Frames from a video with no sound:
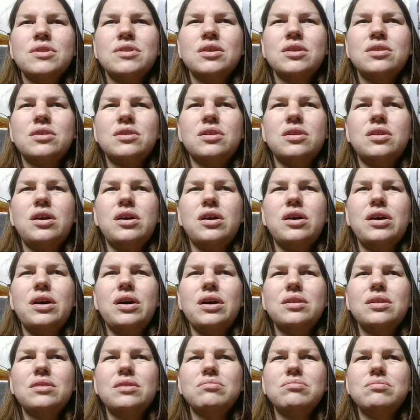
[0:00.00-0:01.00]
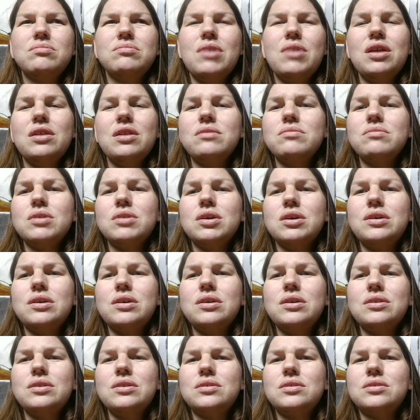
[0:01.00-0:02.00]
in the lot, mainly
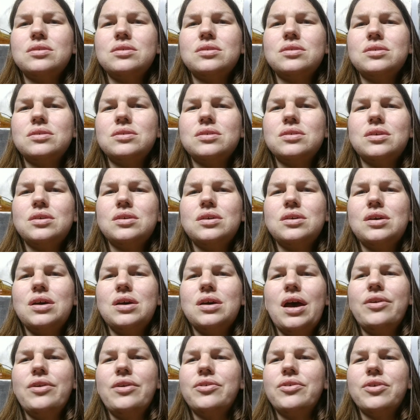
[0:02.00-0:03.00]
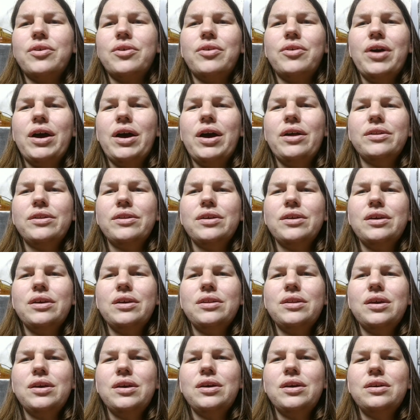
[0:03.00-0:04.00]
because I don't go out in
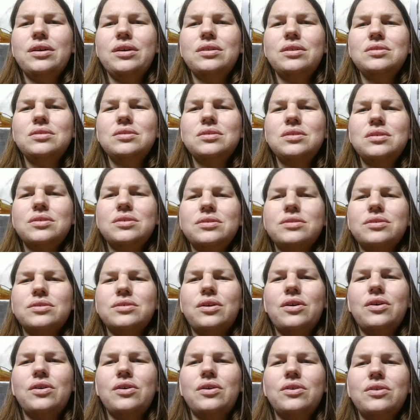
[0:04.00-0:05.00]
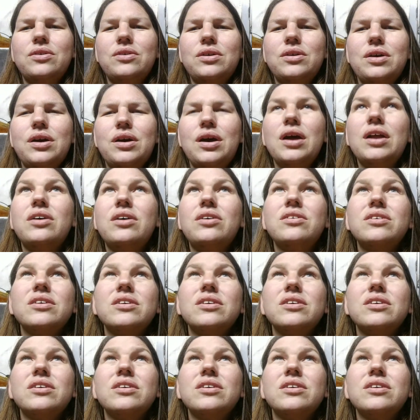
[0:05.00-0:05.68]
town, so I don't.